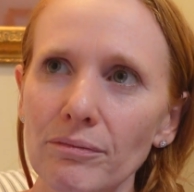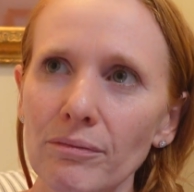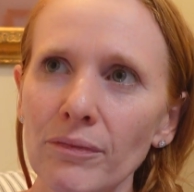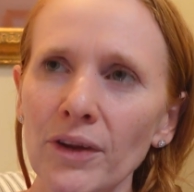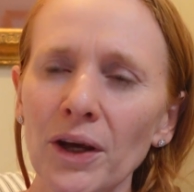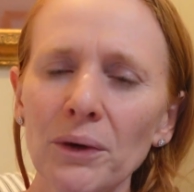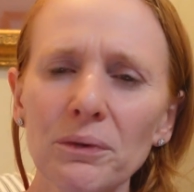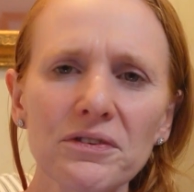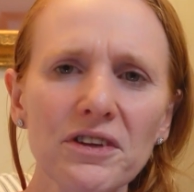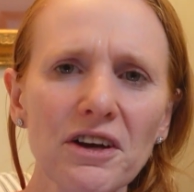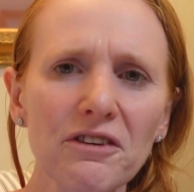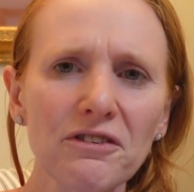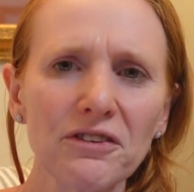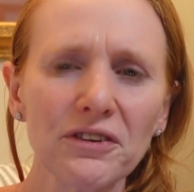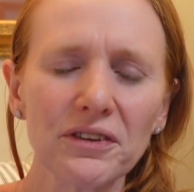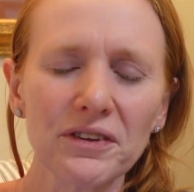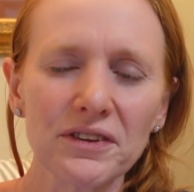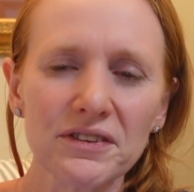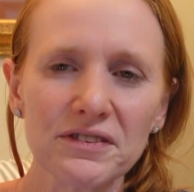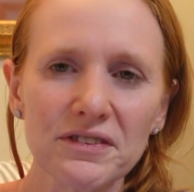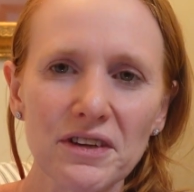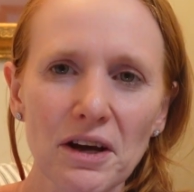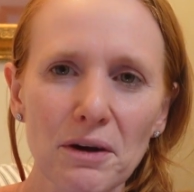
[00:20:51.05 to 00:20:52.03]
It was
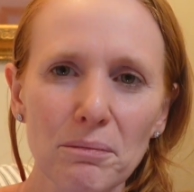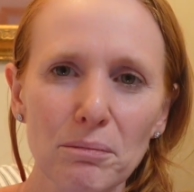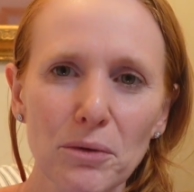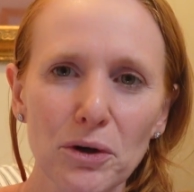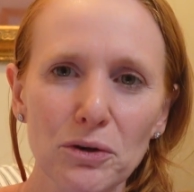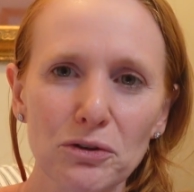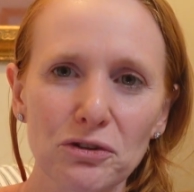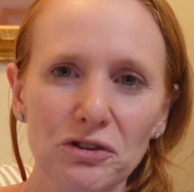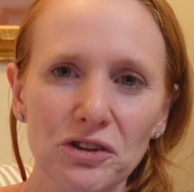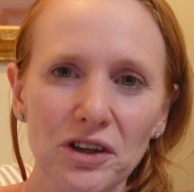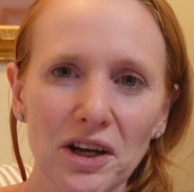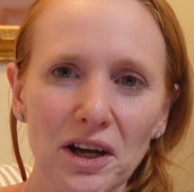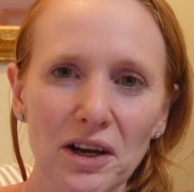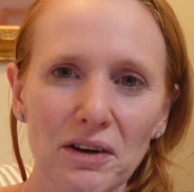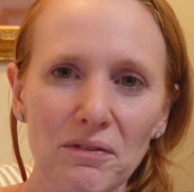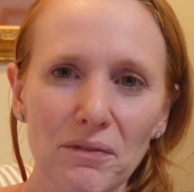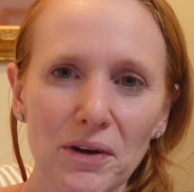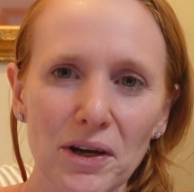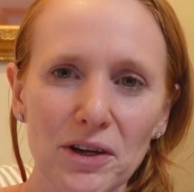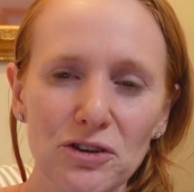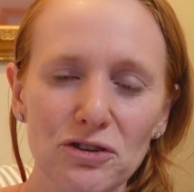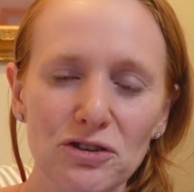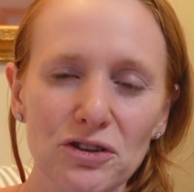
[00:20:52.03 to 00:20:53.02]
definitely stop motion
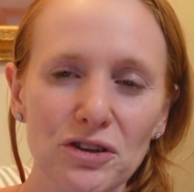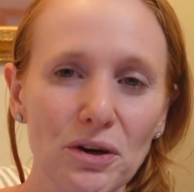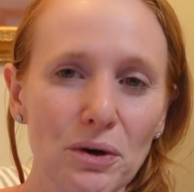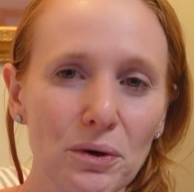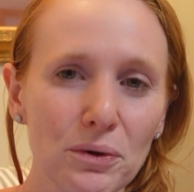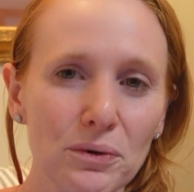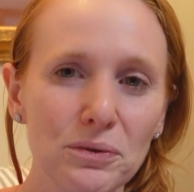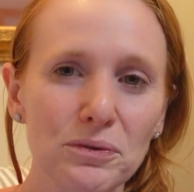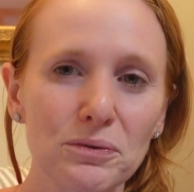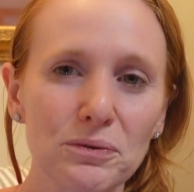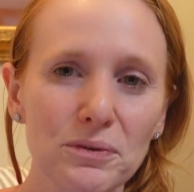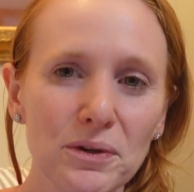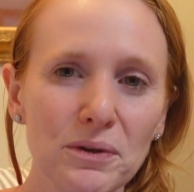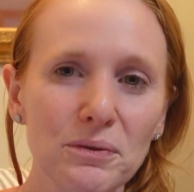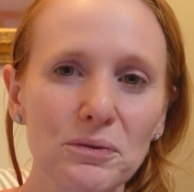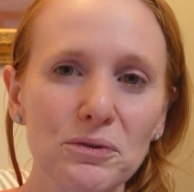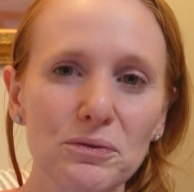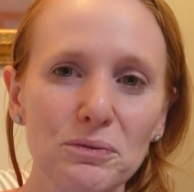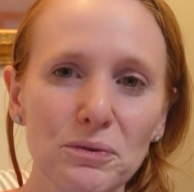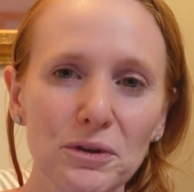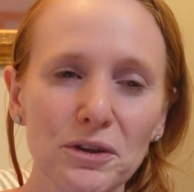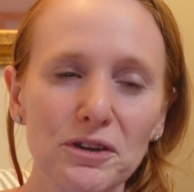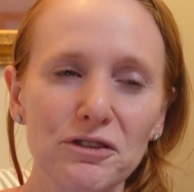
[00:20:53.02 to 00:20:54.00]
animation, though. It
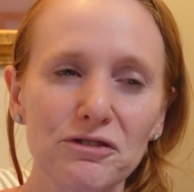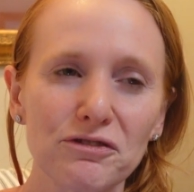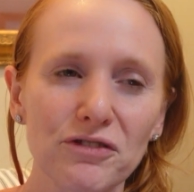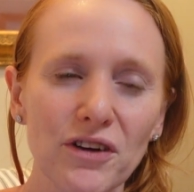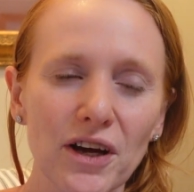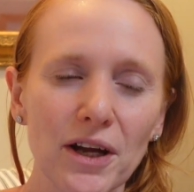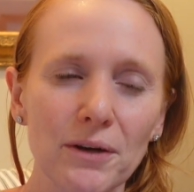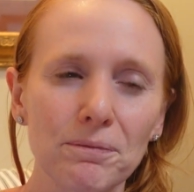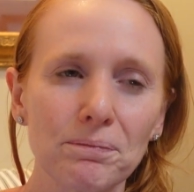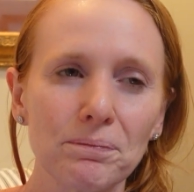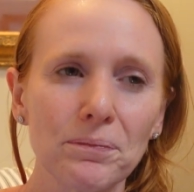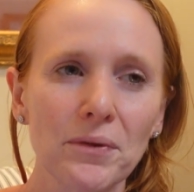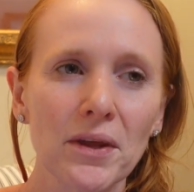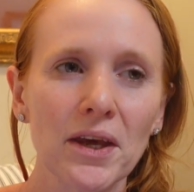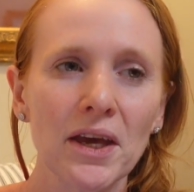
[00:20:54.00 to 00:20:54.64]
was really fun.